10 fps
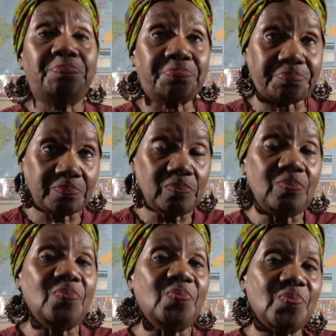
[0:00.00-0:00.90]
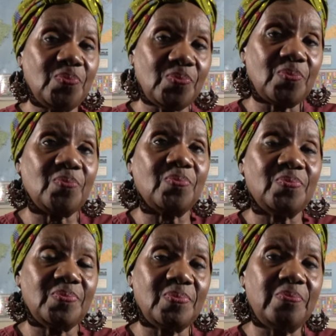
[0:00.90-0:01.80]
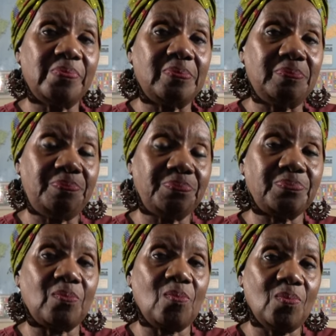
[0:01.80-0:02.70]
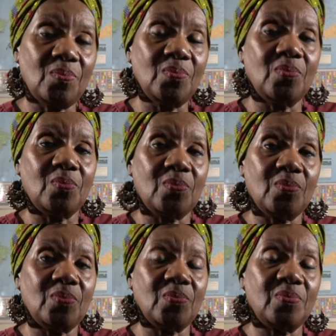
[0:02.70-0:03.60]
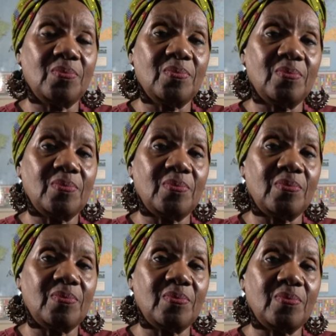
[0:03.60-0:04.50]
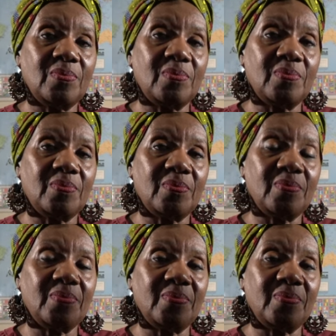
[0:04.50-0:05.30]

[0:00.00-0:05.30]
[no speech]